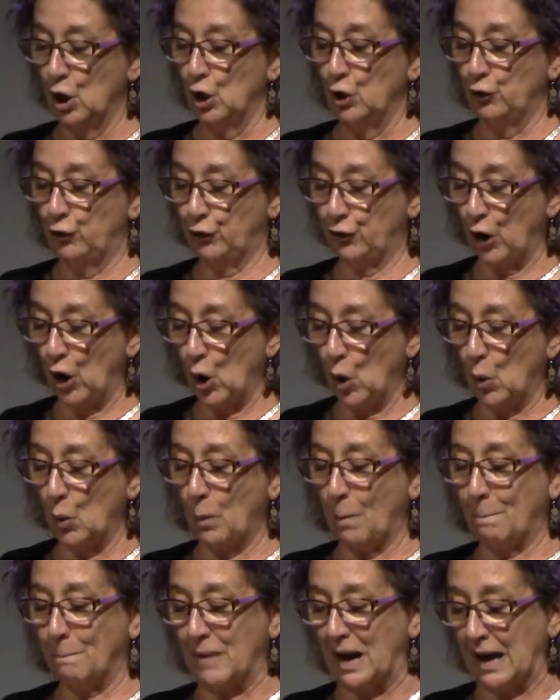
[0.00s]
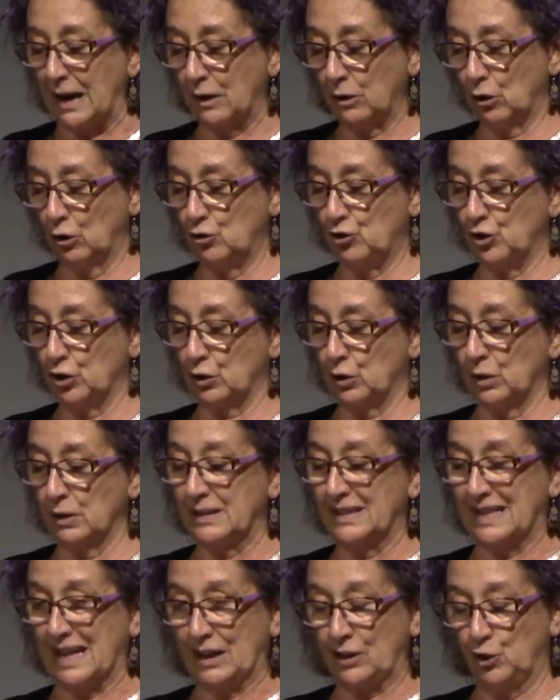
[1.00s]
so biological
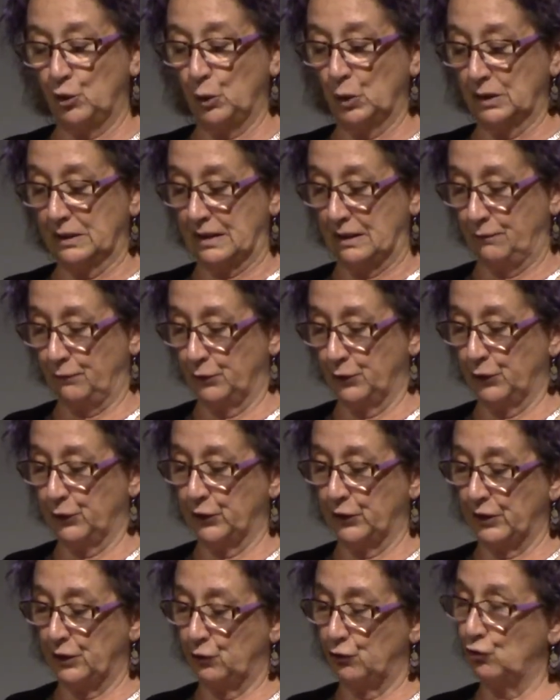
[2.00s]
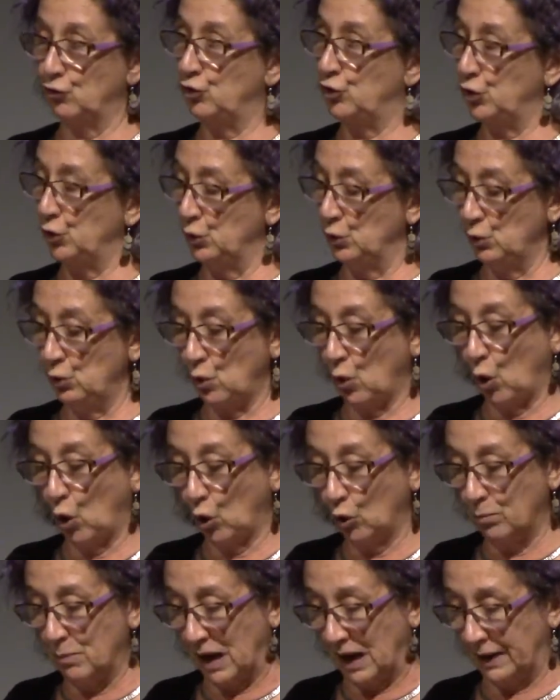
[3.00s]
sexual differences do
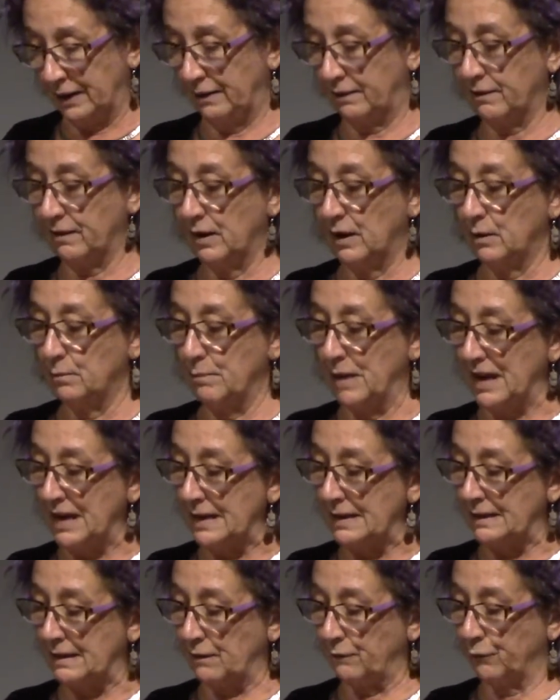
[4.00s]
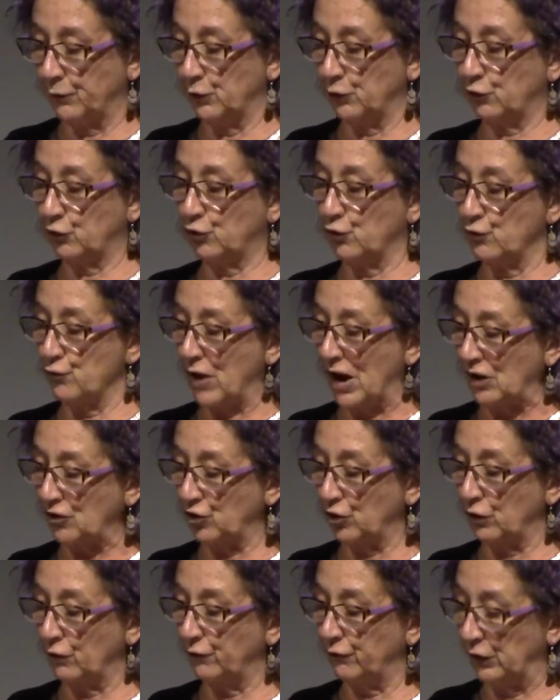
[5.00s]
or might make a difference to
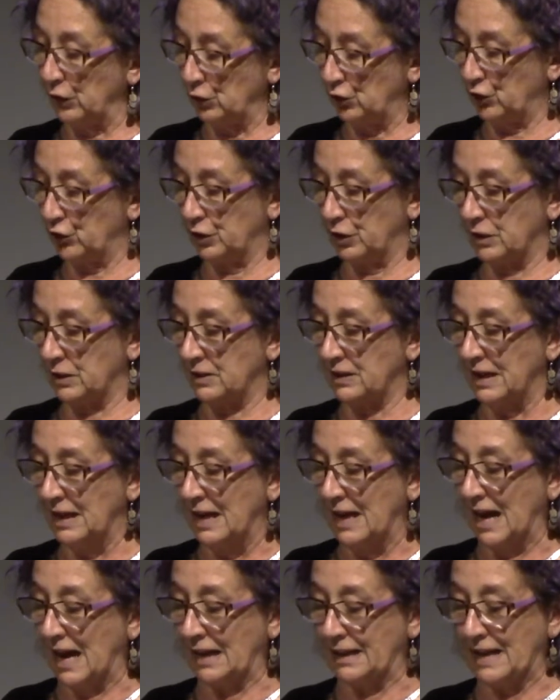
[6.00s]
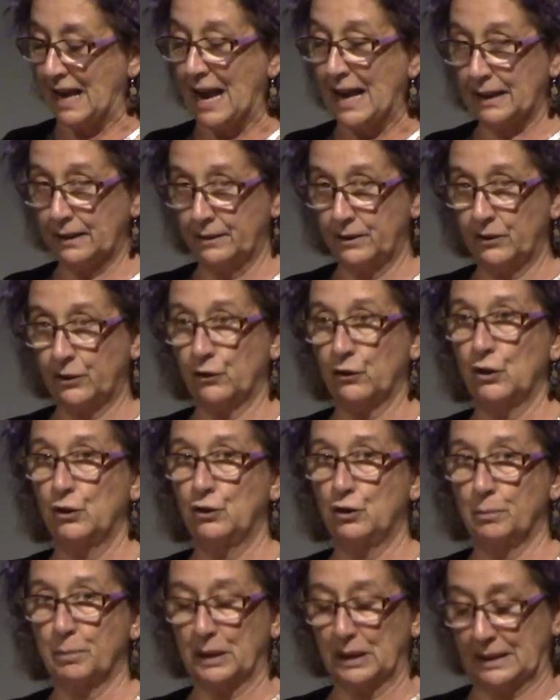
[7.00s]
rational functions and hence
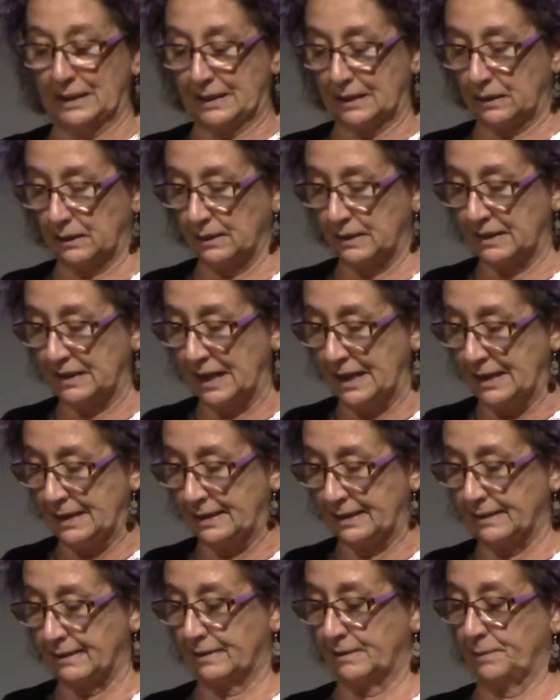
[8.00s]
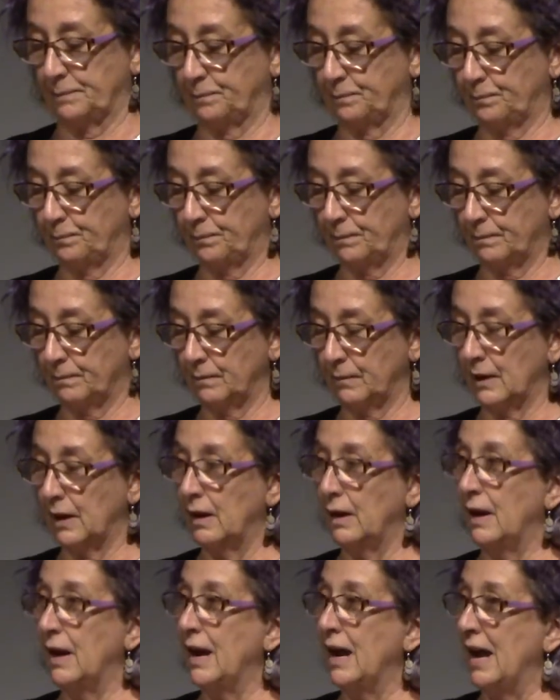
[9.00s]
to political status.
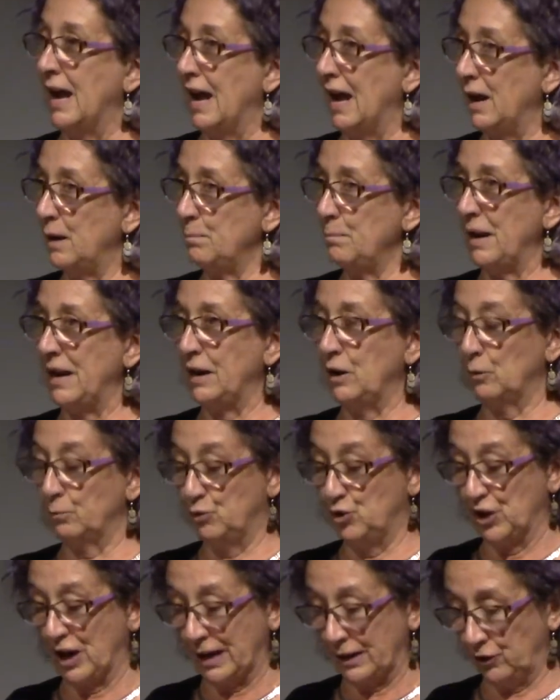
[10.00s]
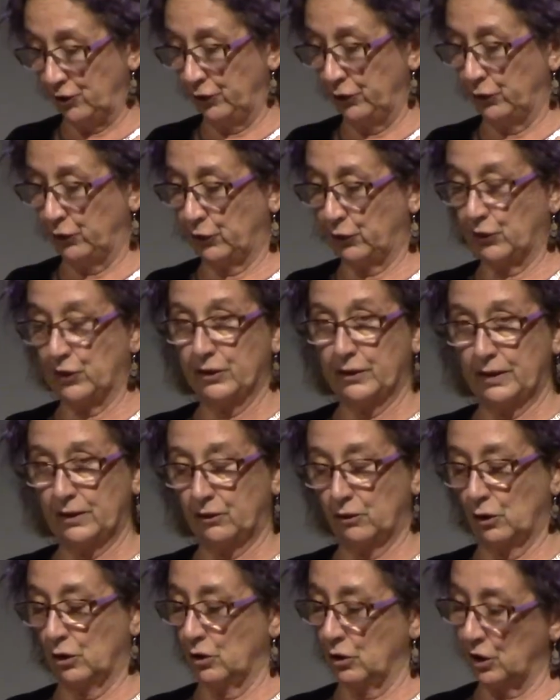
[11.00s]
Her main objections to this
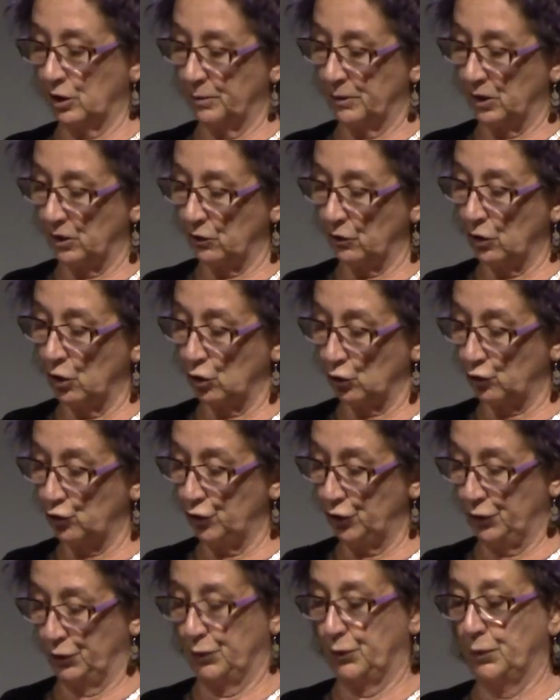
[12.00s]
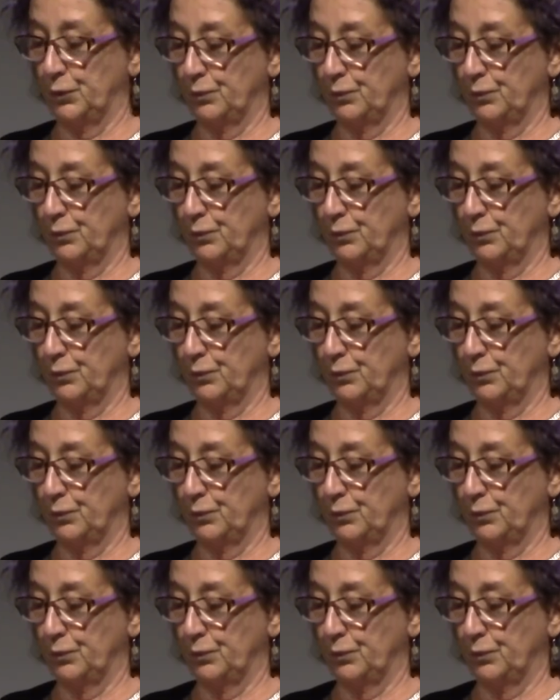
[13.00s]
argument are two.